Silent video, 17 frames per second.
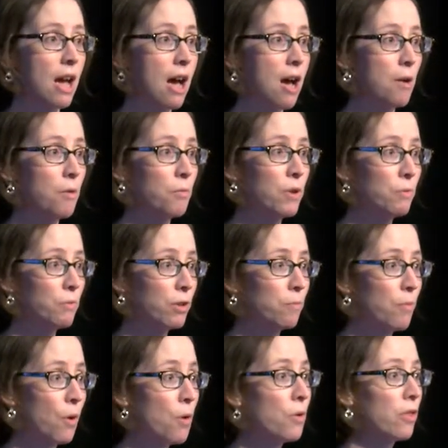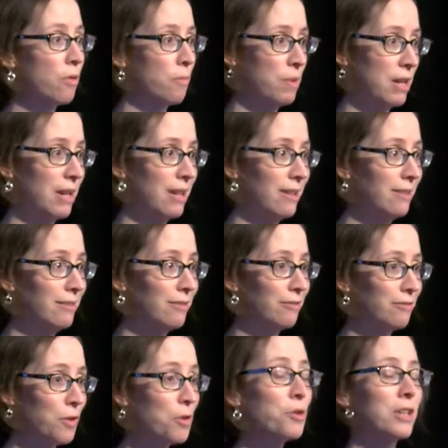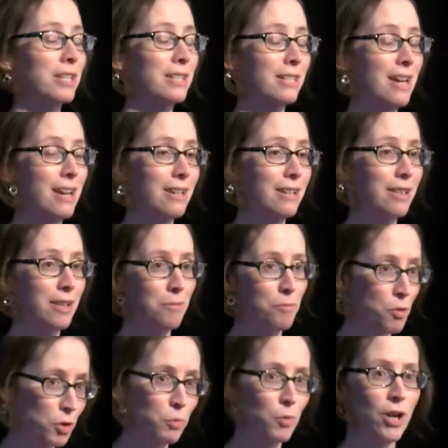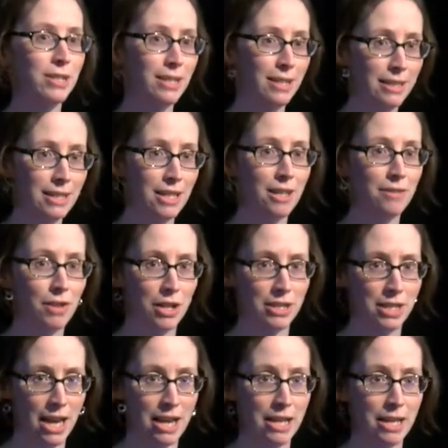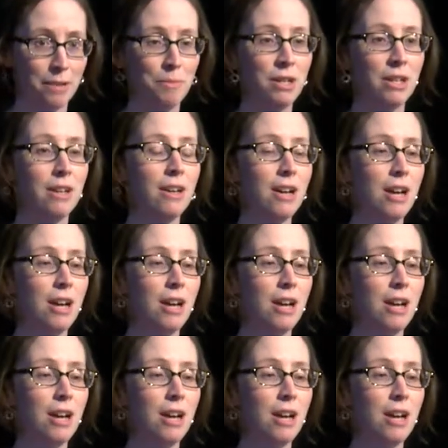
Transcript: Uh, we would both be focused on the most pressing need of our time.